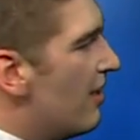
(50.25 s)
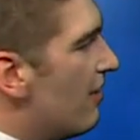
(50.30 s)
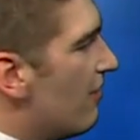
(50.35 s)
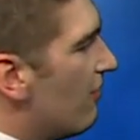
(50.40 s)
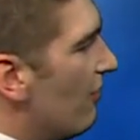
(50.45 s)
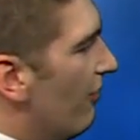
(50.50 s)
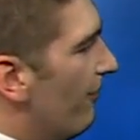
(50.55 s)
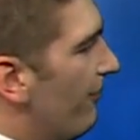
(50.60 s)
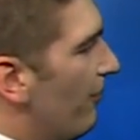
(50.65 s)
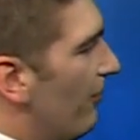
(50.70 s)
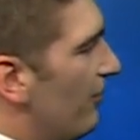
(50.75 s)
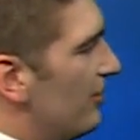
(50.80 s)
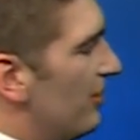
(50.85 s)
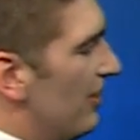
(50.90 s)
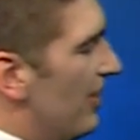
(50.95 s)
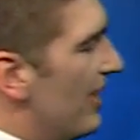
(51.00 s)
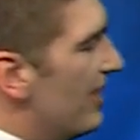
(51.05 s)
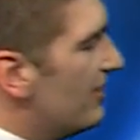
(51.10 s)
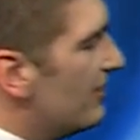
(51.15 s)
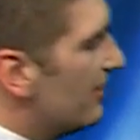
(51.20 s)
So for
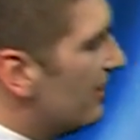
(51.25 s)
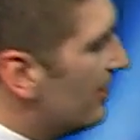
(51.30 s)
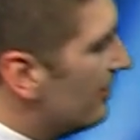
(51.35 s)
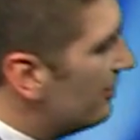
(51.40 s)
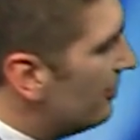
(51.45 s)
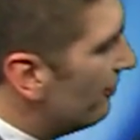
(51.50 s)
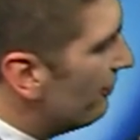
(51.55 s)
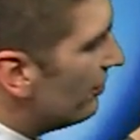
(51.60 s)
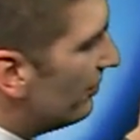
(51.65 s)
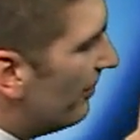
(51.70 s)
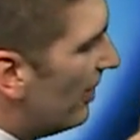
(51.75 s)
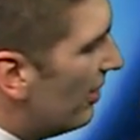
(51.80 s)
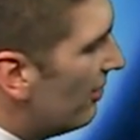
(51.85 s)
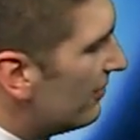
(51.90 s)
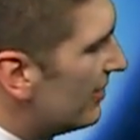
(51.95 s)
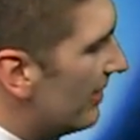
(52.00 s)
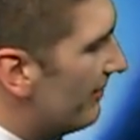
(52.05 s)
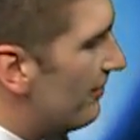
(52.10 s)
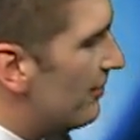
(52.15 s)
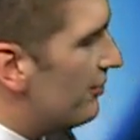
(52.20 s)
tonight and into tomorrow,
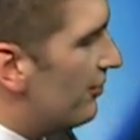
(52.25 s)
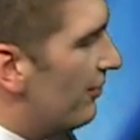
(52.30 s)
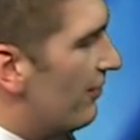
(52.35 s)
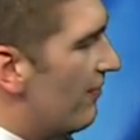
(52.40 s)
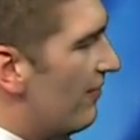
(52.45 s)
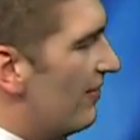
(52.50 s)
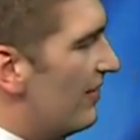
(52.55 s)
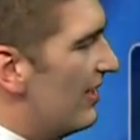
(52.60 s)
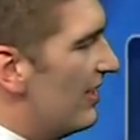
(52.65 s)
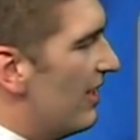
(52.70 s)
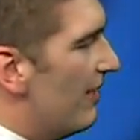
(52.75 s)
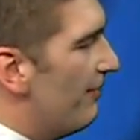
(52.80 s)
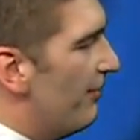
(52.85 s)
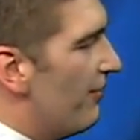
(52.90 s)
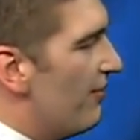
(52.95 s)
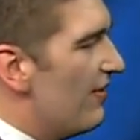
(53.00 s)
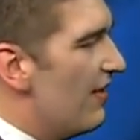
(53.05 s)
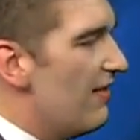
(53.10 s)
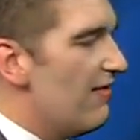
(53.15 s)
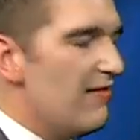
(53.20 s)
temperatures in the upper
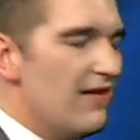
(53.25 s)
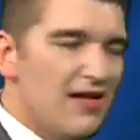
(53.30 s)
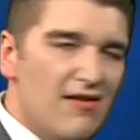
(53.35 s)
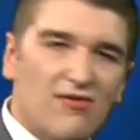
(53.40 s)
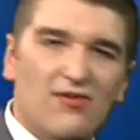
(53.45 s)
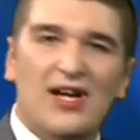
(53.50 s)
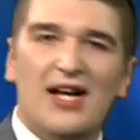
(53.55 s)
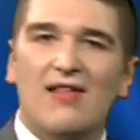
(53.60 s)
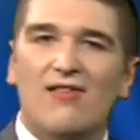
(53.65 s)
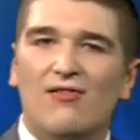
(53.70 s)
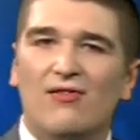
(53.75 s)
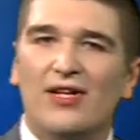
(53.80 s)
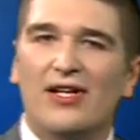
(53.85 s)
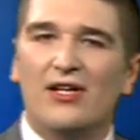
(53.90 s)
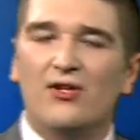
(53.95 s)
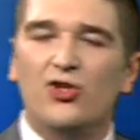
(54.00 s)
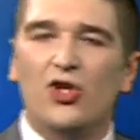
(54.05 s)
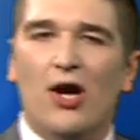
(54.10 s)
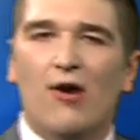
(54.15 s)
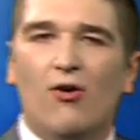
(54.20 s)
60s, an
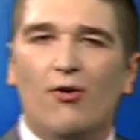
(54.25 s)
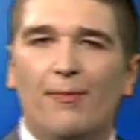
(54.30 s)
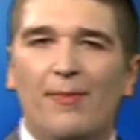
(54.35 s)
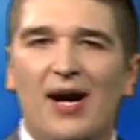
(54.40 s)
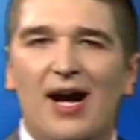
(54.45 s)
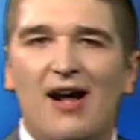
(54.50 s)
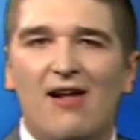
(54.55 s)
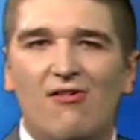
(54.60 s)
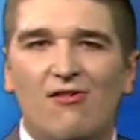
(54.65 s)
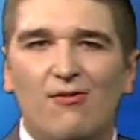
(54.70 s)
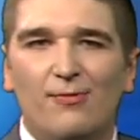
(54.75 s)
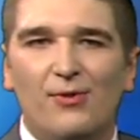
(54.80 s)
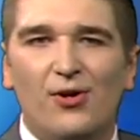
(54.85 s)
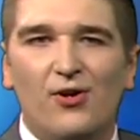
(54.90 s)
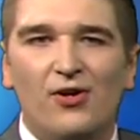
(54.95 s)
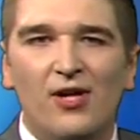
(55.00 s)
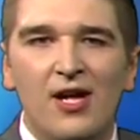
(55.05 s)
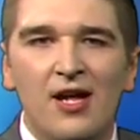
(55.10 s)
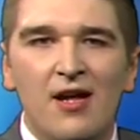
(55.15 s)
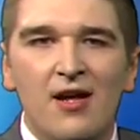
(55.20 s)
isolated shower
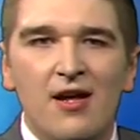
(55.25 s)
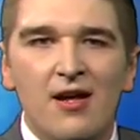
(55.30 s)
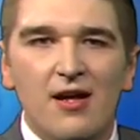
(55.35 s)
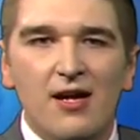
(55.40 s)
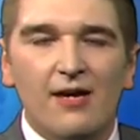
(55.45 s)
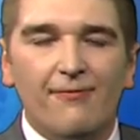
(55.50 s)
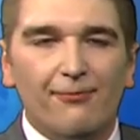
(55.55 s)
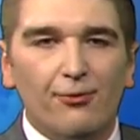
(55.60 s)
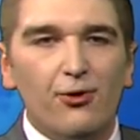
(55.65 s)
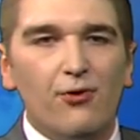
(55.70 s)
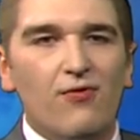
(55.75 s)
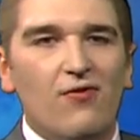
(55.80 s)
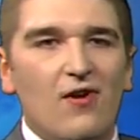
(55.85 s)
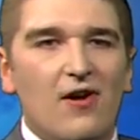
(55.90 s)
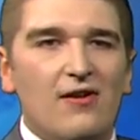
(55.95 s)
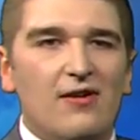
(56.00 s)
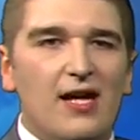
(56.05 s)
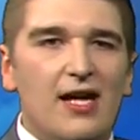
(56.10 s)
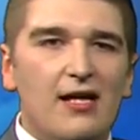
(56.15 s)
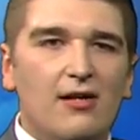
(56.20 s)
possible. And for
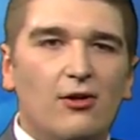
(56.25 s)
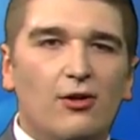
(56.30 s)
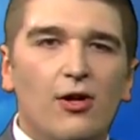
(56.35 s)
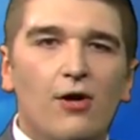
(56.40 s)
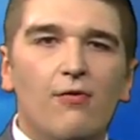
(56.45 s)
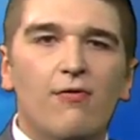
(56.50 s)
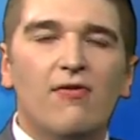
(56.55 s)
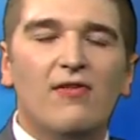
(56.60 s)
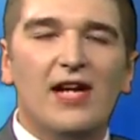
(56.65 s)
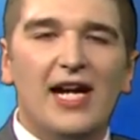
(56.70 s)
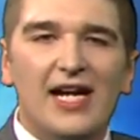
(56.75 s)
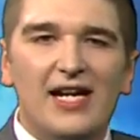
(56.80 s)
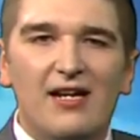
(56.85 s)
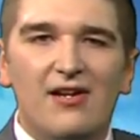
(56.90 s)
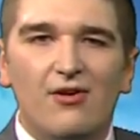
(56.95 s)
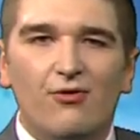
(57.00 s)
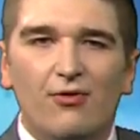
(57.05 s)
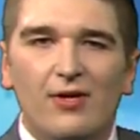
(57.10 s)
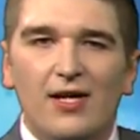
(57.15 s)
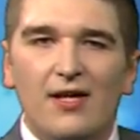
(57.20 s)
Sunday, close to 80
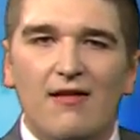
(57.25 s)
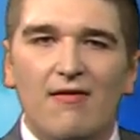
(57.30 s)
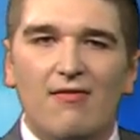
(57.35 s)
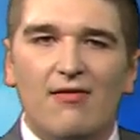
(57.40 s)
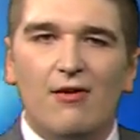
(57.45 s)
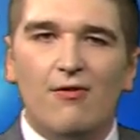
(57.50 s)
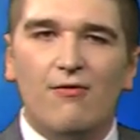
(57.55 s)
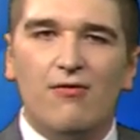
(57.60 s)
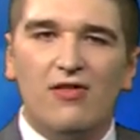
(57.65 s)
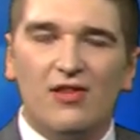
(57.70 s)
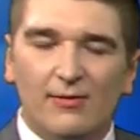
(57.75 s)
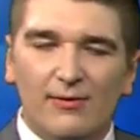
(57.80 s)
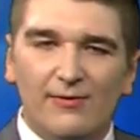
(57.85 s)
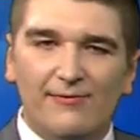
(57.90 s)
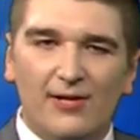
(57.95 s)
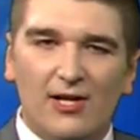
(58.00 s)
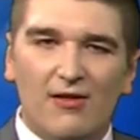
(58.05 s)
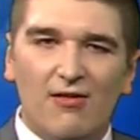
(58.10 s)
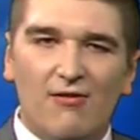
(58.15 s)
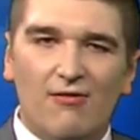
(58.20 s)
degrees, though some of
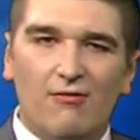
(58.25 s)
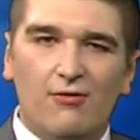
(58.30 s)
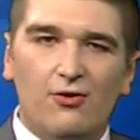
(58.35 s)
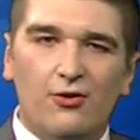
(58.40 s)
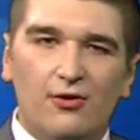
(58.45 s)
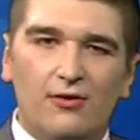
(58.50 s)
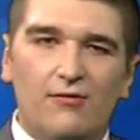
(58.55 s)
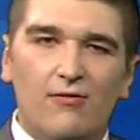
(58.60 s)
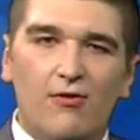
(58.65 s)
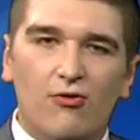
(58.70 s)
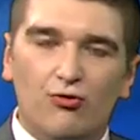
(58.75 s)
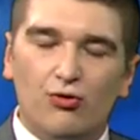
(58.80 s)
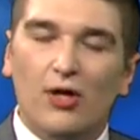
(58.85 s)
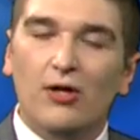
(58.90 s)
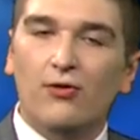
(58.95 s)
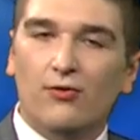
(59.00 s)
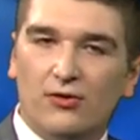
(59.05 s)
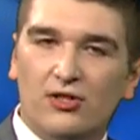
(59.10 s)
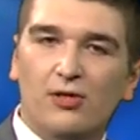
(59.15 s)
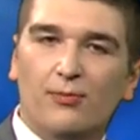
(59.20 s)
us could
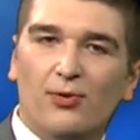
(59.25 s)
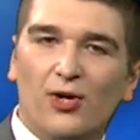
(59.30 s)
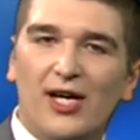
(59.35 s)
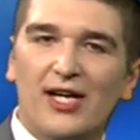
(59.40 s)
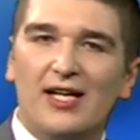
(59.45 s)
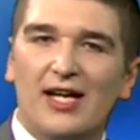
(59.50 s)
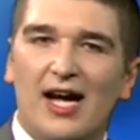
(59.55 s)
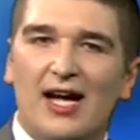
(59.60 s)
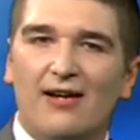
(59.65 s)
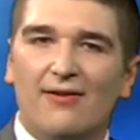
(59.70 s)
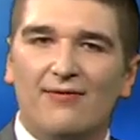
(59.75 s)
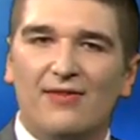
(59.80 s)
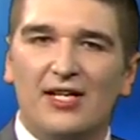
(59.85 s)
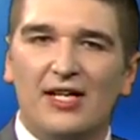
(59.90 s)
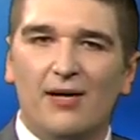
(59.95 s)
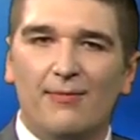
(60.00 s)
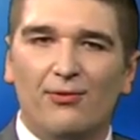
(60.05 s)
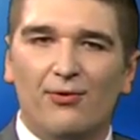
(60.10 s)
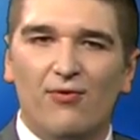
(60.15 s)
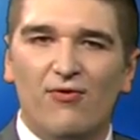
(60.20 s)
struggle to break out of the upper